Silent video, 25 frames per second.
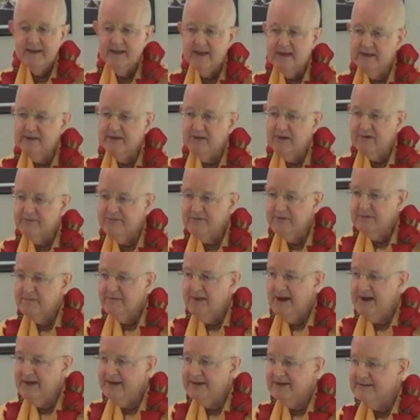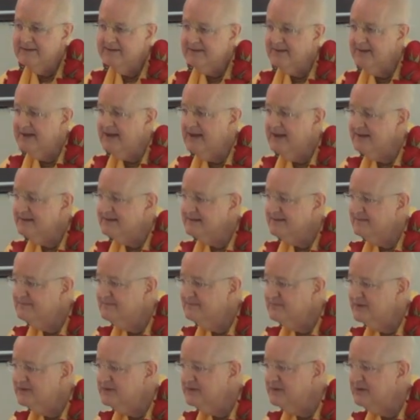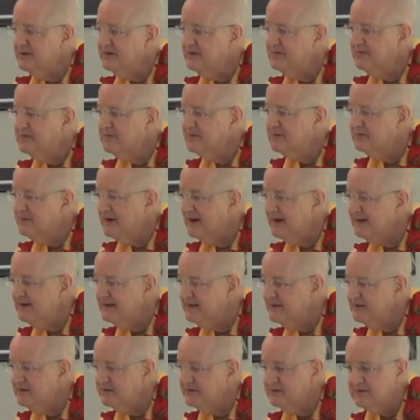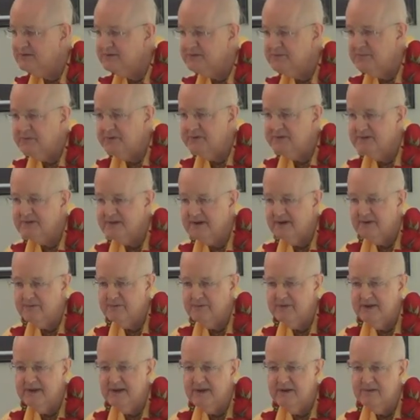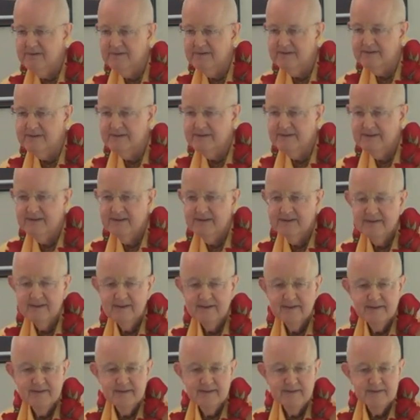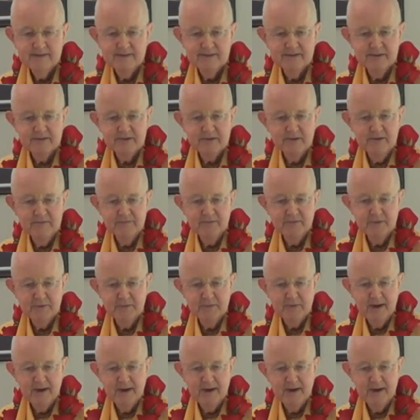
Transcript: he'd go for a ride. So I asked him, when you go for a ride in your little sports car, where are you going? He said, just going for a